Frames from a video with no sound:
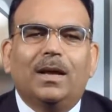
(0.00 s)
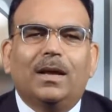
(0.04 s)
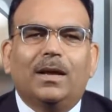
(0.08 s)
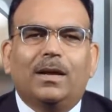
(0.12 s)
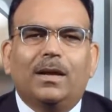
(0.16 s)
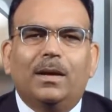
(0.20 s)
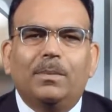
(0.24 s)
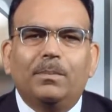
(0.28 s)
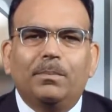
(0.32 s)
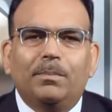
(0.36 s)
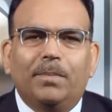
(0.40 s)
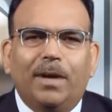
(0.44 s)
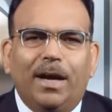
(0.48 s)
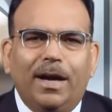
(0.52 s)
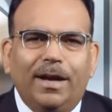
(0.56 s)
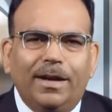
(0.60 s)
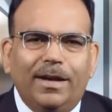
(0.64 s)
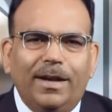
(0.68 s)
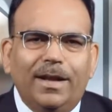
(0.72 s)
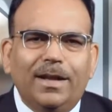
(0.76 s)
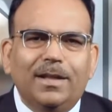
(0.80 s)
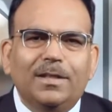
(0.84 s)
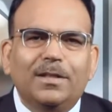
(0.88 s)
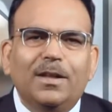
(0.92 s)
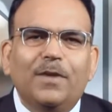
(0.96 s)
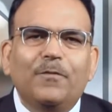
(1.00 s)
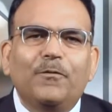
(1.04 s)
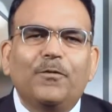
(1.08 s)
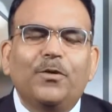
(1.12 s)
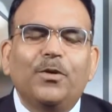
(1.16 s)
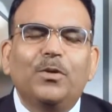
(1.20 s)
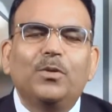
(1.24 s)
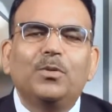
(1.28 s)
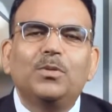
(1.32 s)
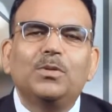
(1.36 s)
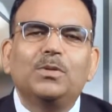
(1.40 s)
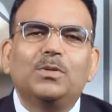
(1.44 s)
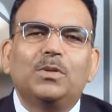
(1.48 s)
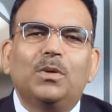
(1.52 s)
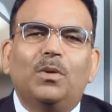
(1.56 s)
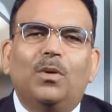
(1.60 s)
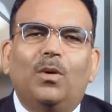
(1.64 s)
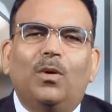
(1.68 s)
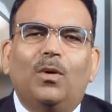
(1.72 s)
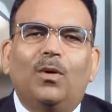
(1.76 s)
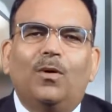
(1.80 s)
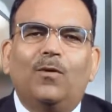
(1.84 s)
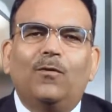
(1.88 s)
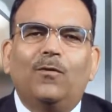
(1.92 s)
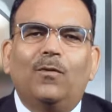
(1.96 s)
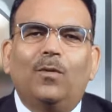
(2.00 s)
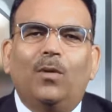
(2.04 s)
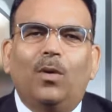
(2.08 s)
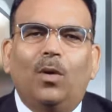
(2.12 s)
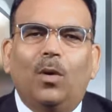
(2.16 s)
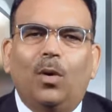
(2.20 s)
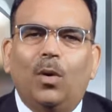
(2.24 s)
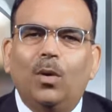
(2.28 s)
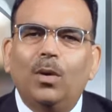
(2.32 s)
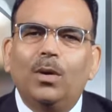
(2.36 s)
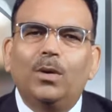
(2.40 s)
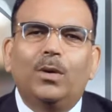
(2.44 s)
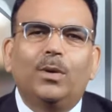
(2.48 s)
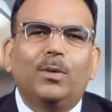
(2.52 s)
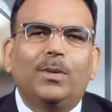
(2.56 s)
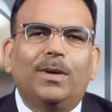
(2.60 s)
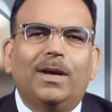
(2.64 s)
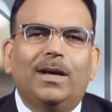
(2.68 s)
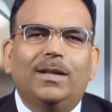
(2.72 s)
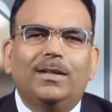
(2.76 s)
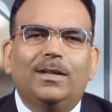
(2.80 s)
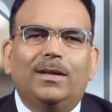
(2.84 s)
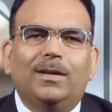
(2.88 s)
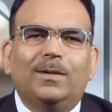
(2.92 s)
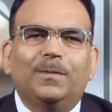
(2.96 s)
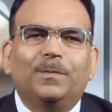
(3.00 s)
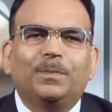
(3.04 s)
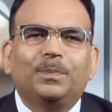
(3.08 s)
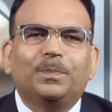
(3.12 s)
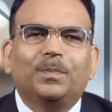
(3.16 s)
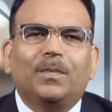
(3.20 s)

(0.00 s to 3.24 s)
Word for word: Combining the views of all together,